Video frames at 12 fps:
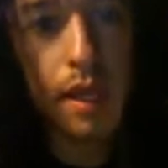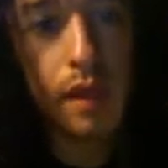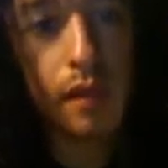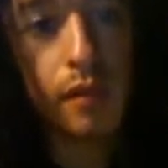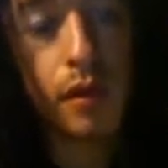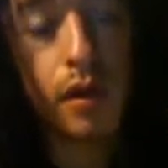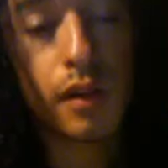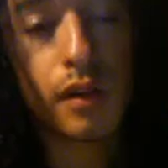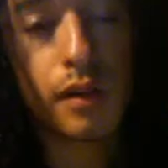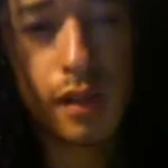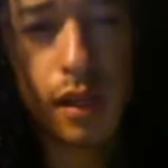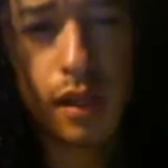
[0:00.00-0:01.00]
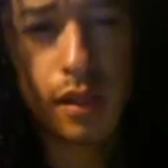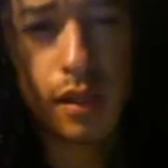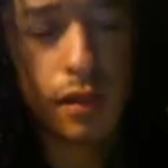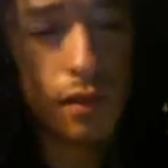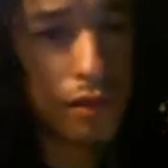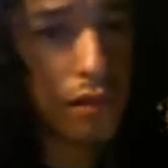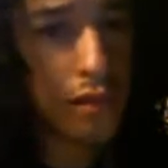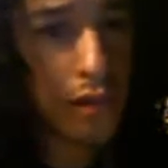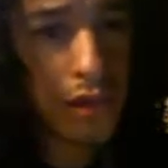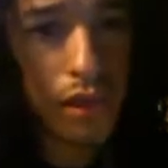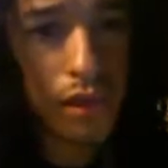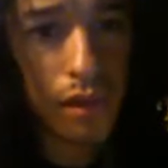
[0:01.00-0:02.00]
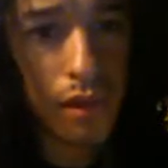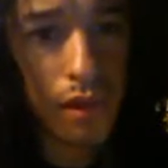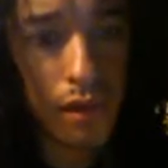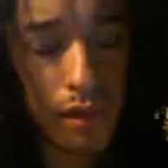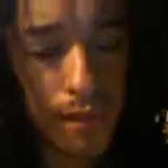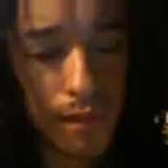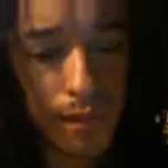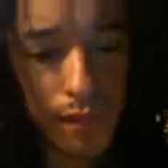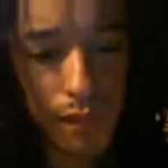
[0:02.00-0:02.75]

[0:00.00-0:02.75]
Alan Wallace and just um,